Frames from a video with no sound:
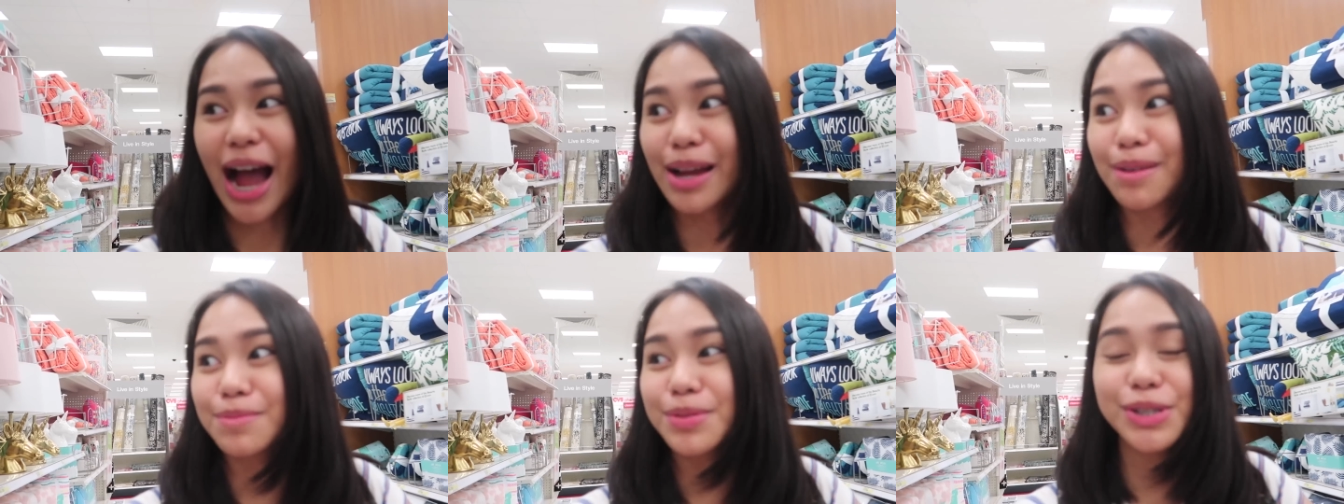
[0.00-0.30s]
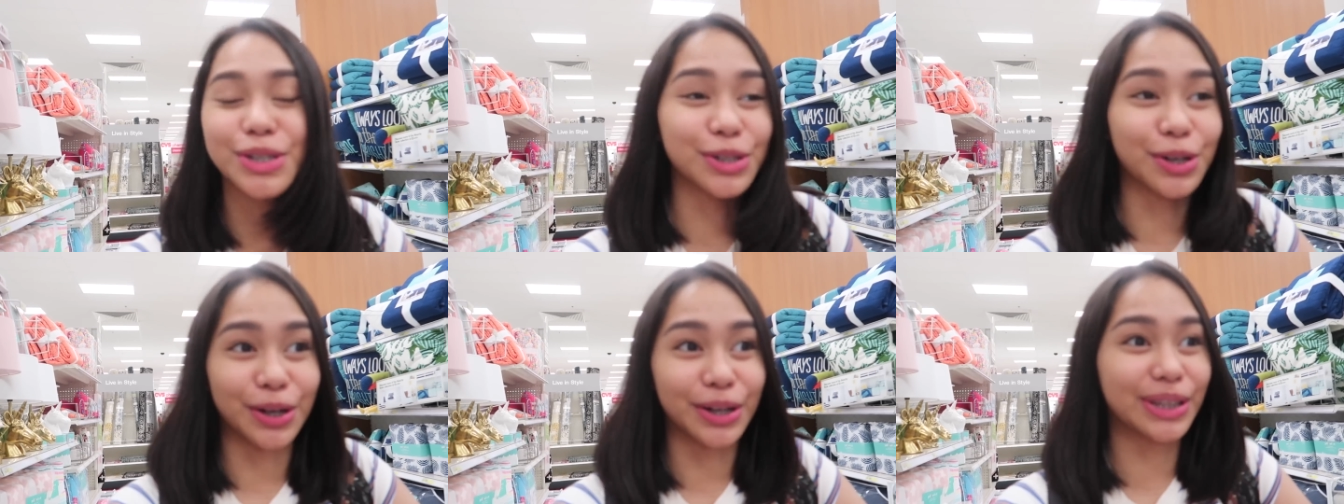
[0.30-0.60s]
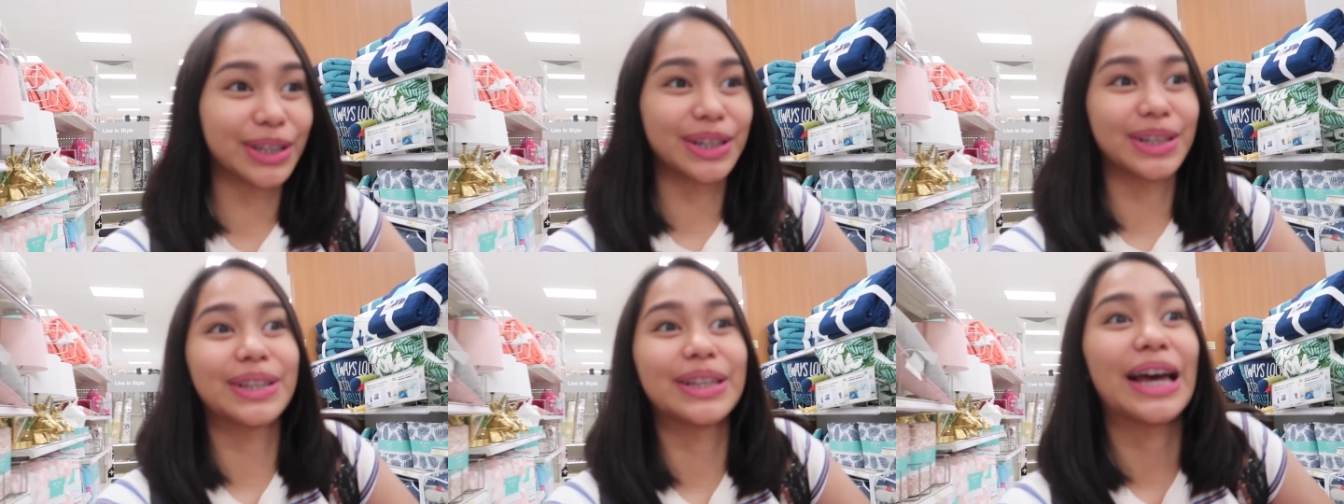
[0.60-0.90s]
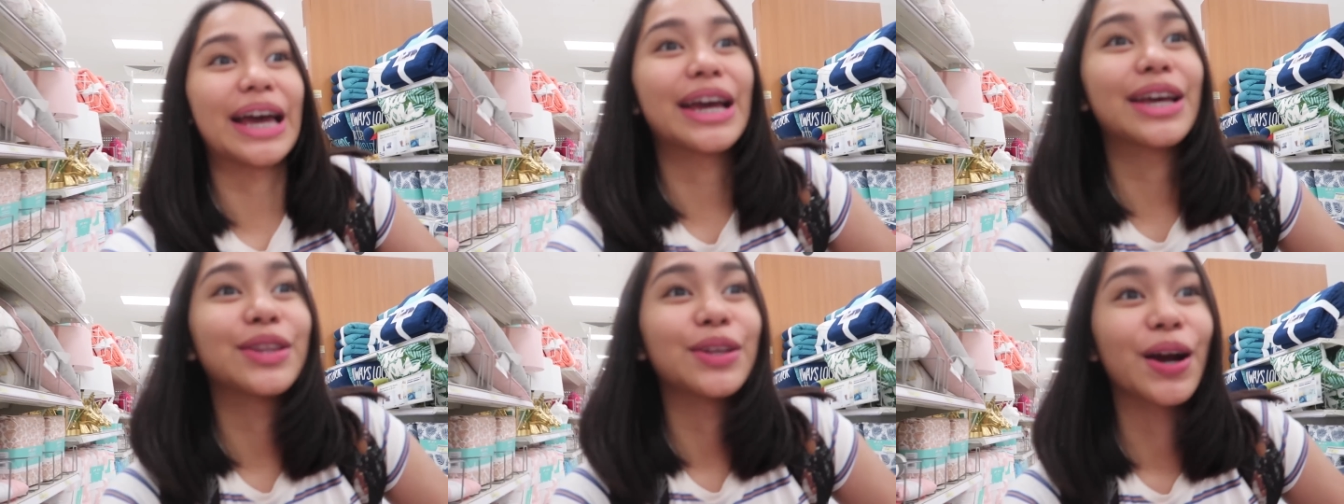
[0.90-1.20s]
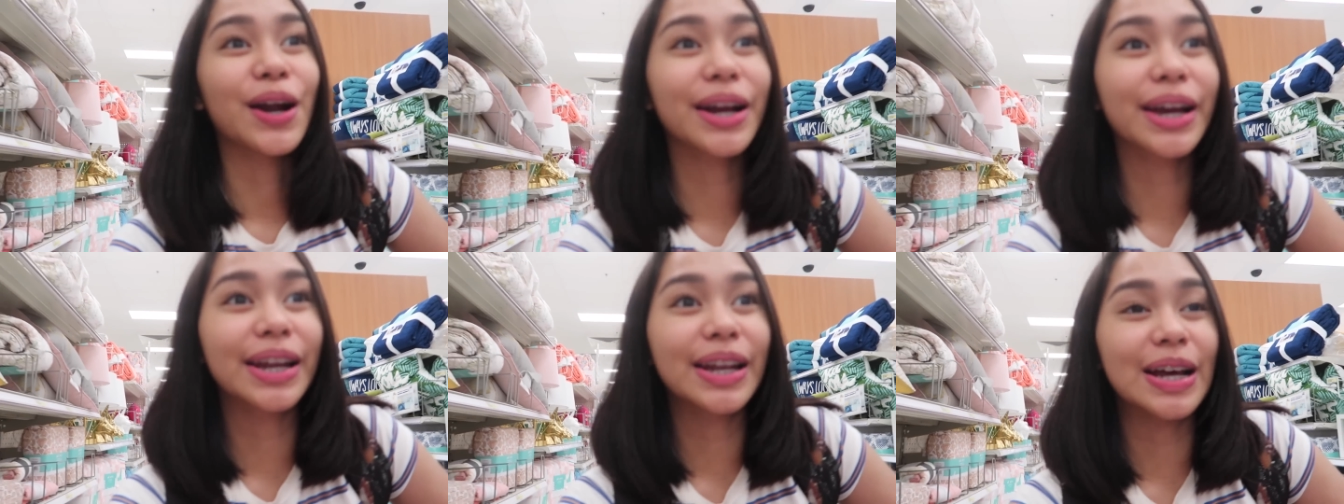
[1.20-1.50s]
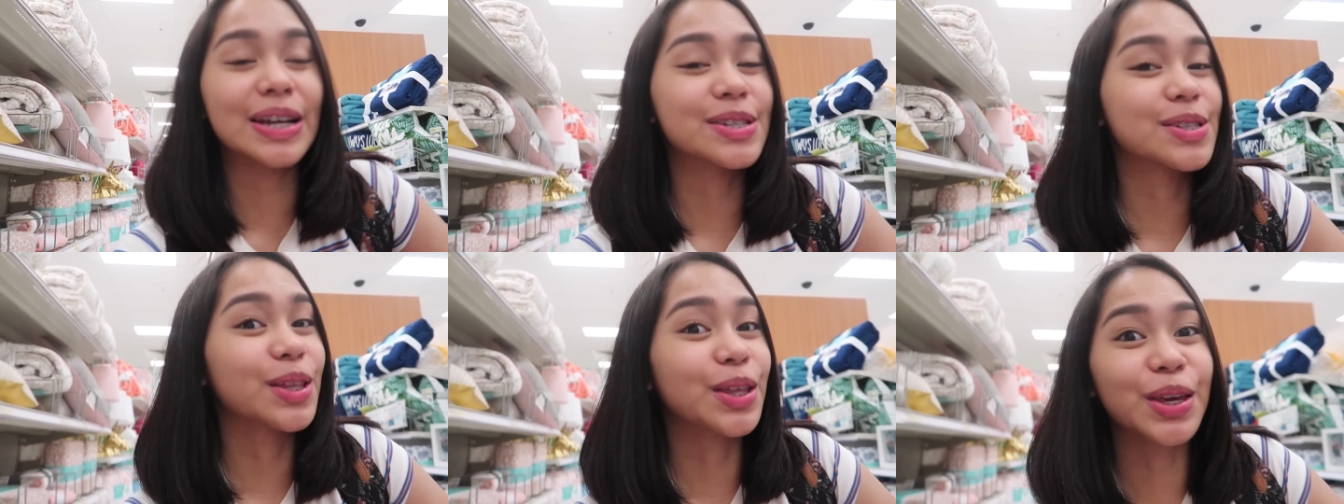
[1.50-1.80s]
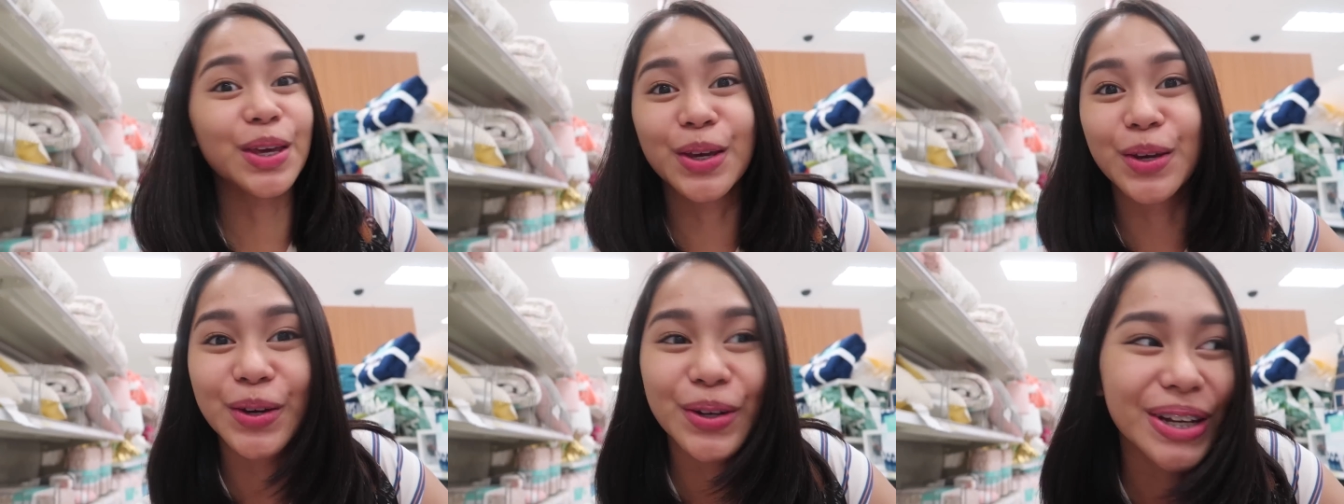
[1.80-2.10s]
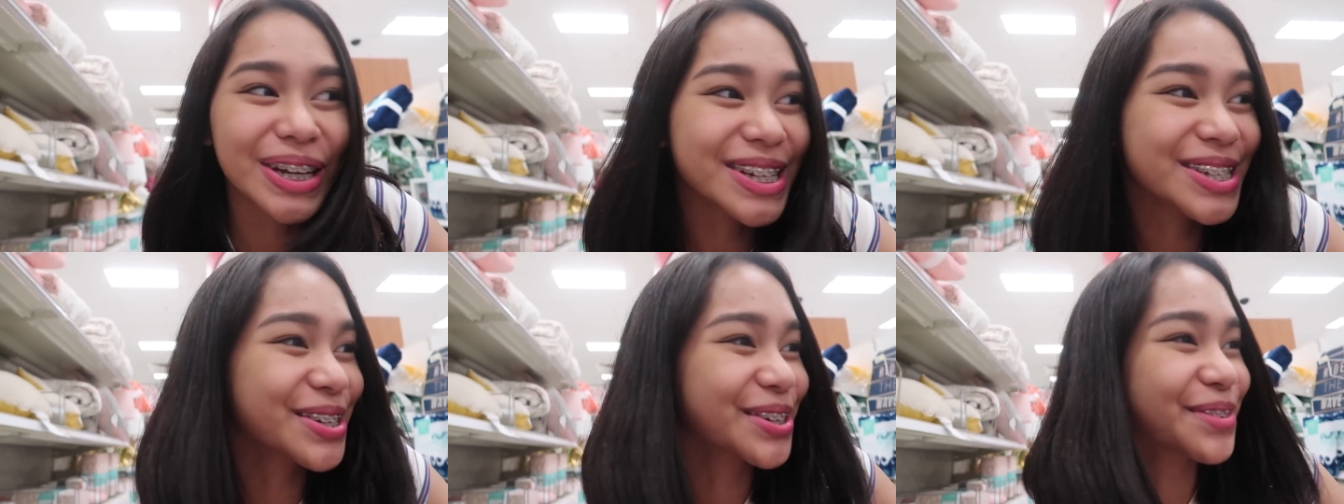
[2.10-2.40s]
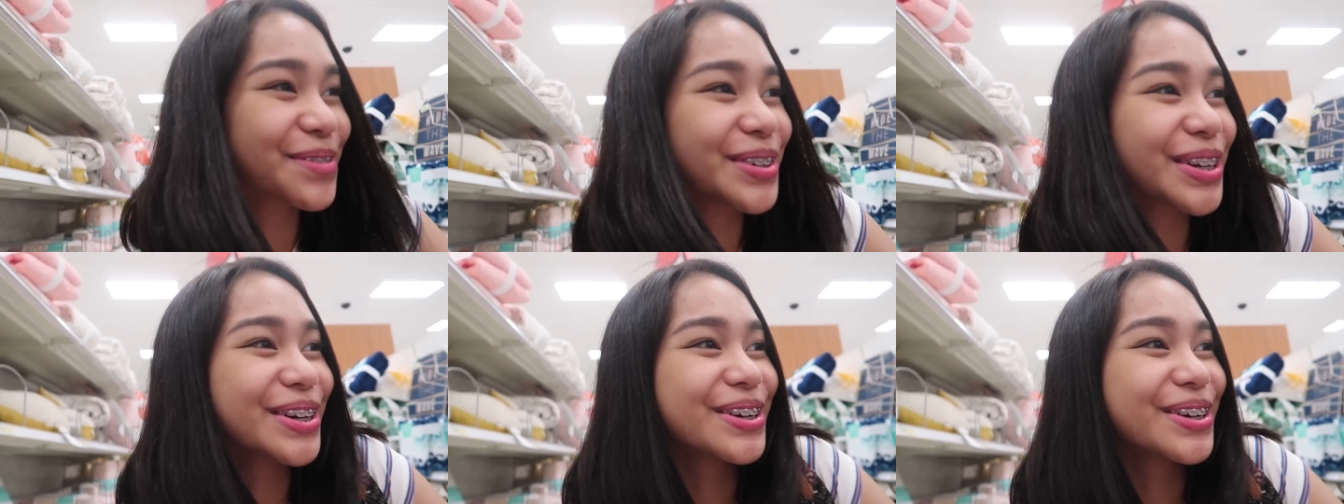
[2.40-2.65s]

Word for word: I'm shocked. Like, Target has the cutest room